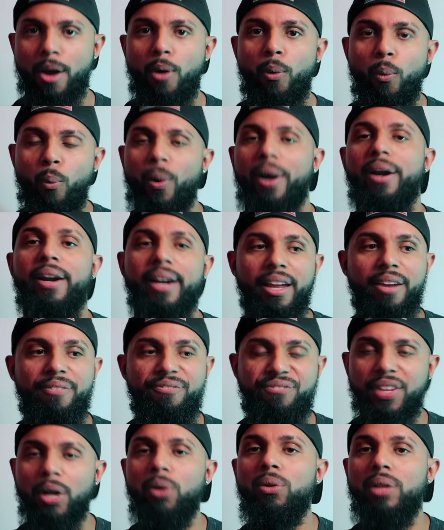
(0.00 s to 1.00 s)
where
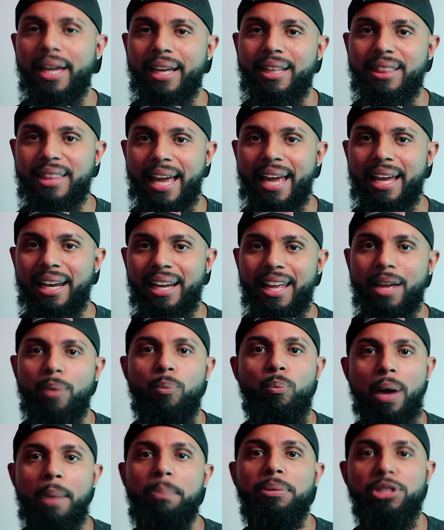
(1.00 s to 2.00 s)
it felt like that
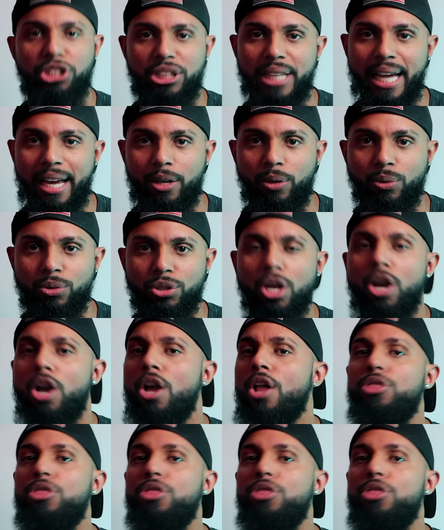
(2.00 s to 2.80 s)
in Web of Shadows.